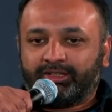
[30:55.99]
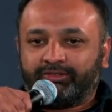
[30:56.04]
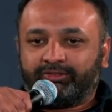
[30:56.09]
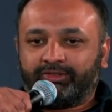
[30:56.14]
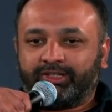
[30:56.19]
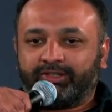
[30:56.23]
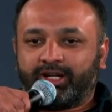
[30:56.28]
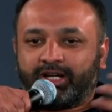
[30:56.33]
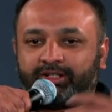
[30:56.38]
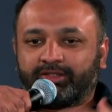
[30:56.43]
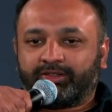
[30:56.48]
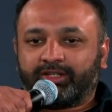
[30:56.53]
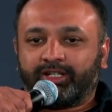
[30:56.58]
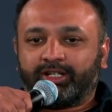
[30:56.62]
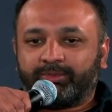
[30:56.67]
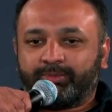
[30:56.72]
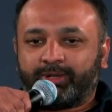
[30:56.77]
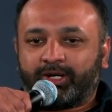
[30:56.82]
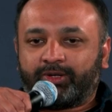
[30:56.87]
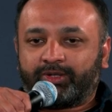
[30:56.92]
we got to
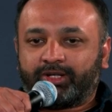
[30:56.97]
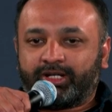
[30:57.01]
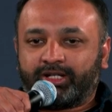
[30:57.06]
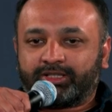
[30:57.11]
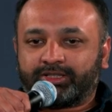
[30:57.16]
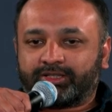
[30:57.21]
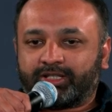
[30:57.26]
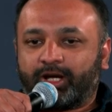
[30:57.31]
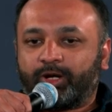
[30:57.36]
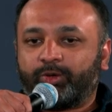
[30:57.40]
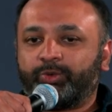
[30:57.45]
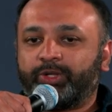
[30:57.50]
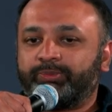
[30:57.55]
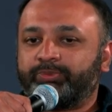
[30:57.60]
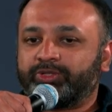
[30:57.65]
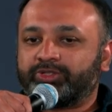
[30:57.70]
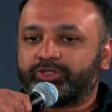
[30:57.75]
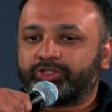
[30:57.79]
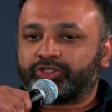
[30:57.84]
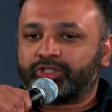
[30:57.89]
think about as how we
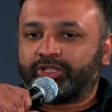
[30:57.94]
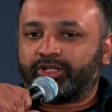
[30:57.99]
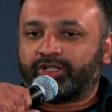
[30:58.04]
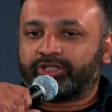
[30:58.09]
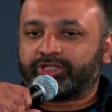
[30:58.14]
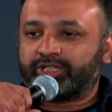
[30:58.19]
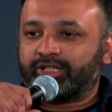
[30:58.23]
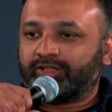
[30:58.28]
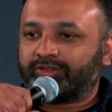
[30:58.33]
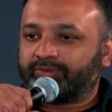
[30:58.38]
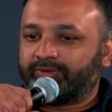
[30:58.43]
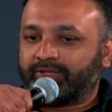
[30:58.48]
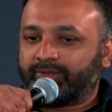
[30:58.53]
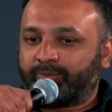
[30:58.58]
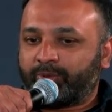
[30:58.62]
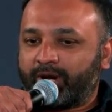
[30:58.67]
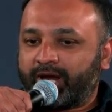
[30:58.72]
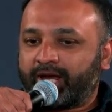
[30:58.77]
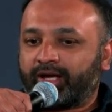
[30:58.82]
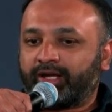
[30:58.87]
position ourselves with
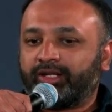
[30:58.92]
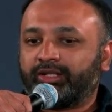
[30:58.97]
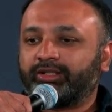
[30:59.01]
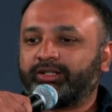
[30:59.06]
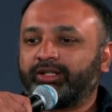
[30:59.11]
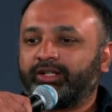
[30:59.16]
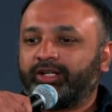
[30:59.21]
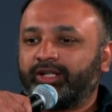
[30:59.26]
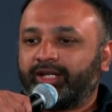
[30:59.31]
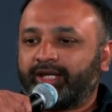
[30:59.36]
the brand